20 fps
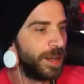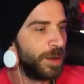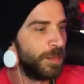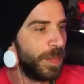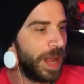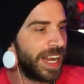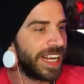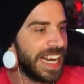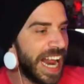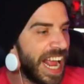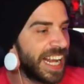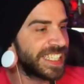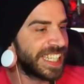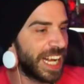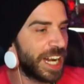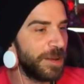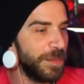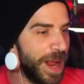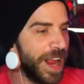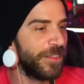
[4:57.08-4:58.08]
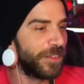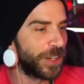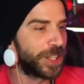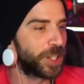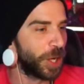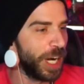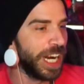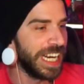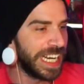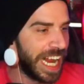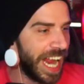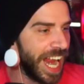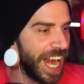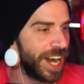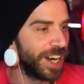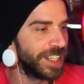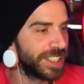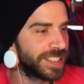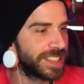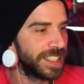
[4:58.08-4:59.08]
make an ass out of me for three
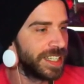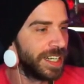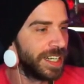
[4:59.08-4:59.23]
years.